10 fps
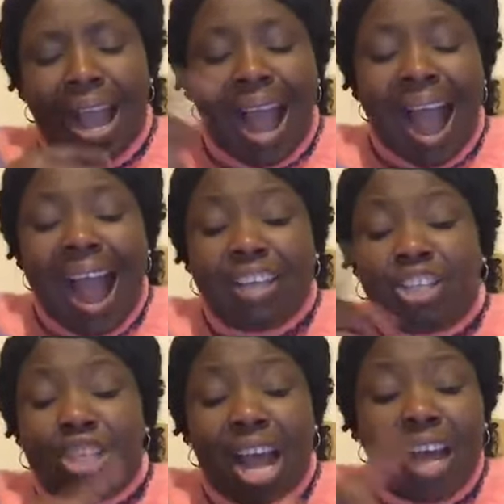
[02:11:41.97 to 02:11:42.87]
I
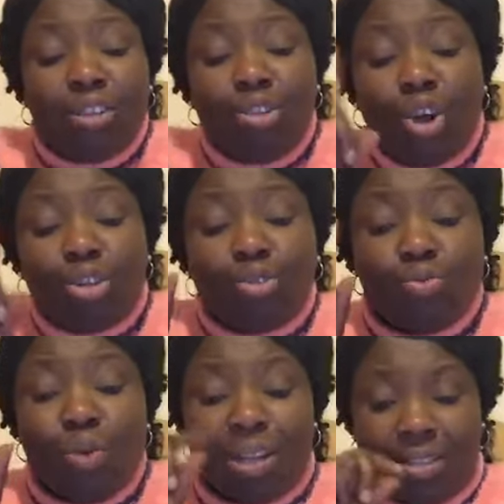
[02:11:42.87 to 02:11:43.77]
shall not
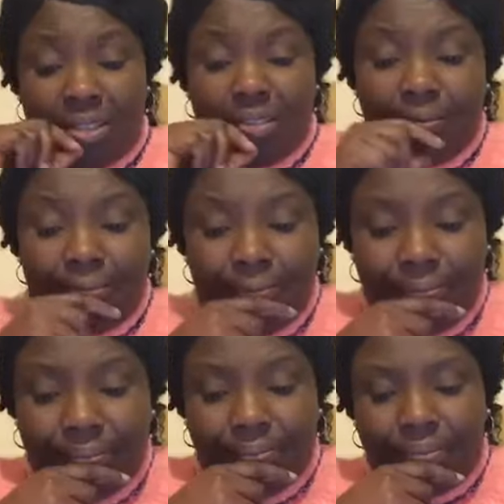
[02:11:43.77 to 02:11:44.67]
want.
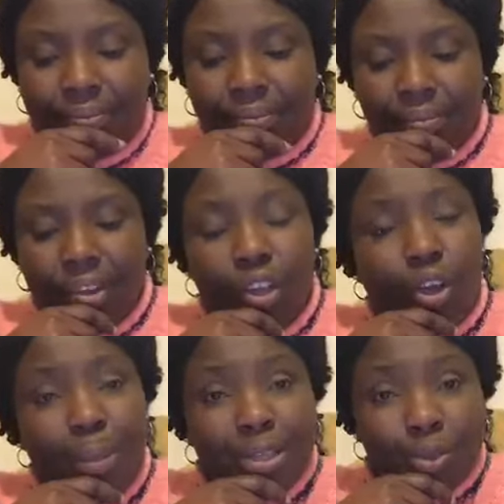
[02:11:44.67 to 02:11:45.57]

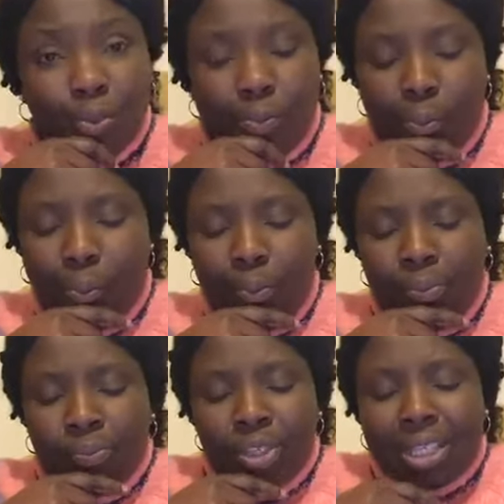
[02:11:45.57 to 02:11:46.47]
Number two.
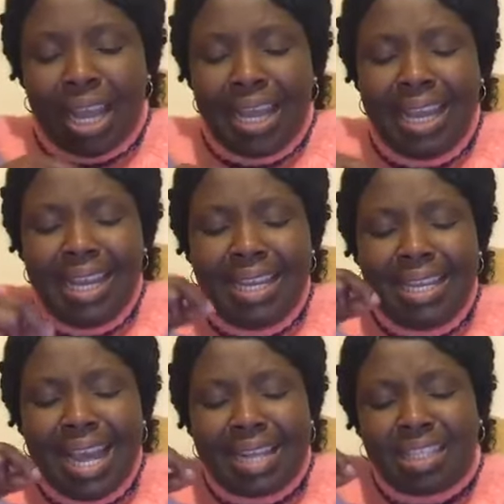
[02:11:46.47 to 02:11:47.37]
Say, he
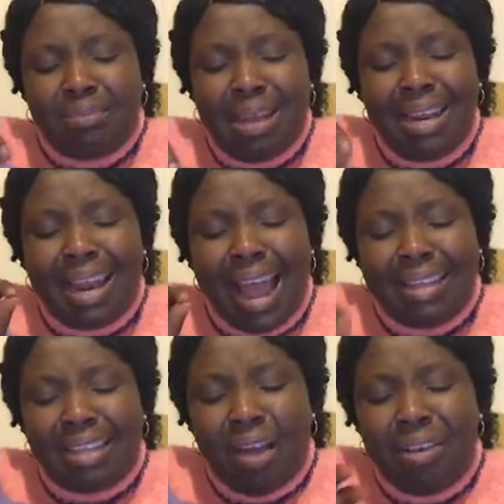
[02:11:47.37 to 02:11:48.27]
lets me lie
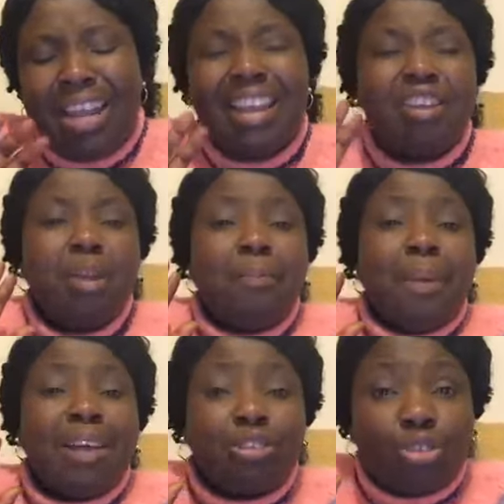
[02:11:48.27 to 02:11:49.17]
down in green
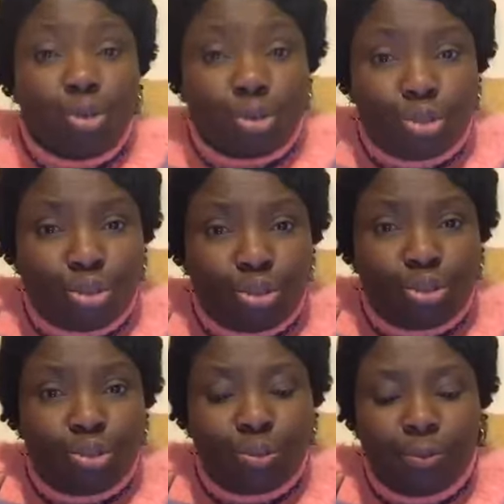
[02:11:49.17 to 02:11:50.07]

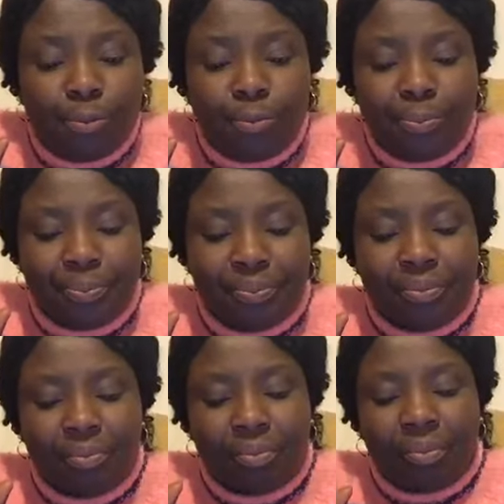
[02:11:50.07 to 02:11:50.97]
pastures.
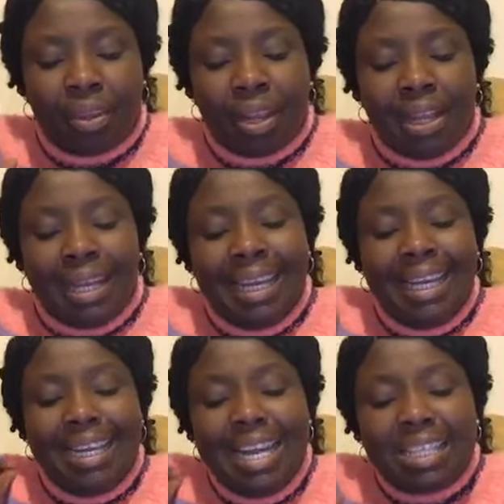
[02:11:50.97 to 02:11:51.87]
He
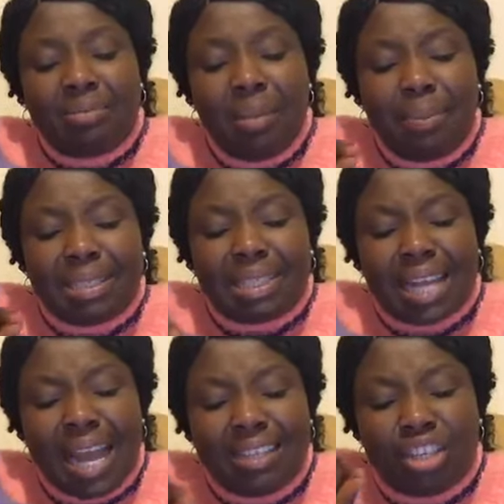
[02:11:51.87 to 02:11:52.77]
leads me
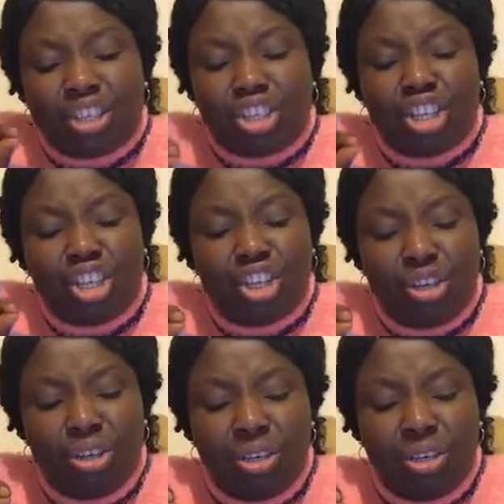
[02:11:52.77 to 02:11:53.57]
beside the still